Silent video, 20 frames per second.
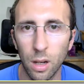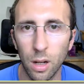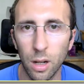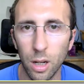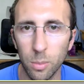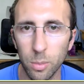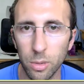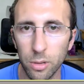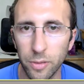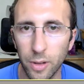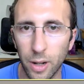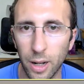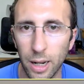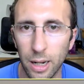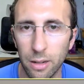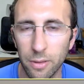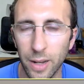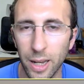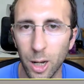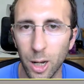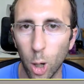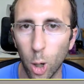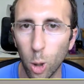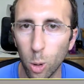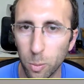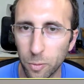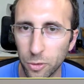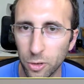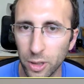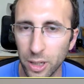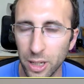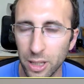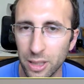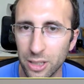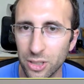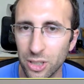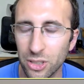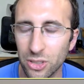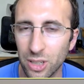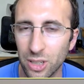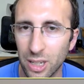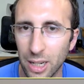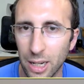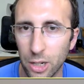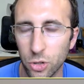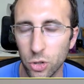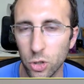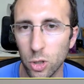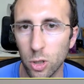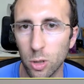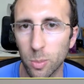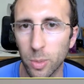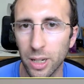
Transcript: Number five, and hopefully this isn't an issue,